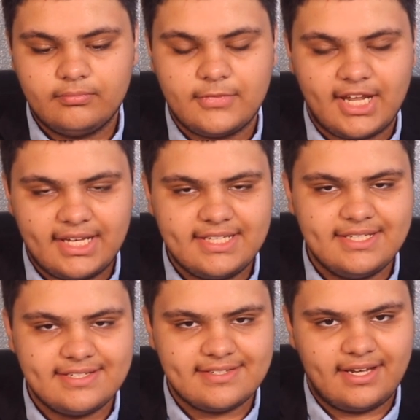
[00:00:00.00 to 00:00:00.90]

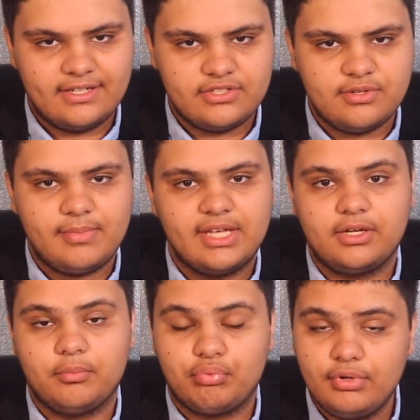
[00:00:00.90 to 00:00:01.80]
Nike decided to
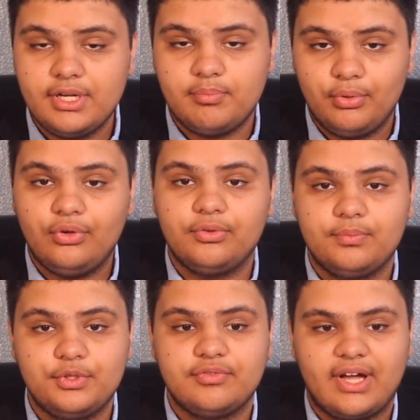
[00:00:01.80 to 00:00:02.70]
make a pretty bold
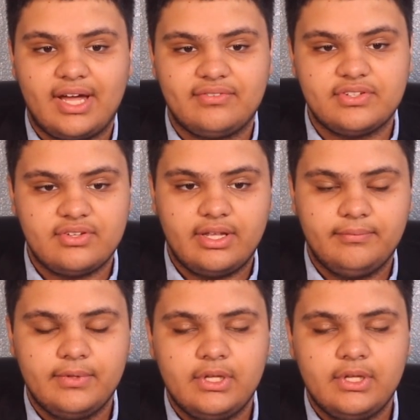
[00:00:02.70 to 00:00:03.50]
move, I have to say.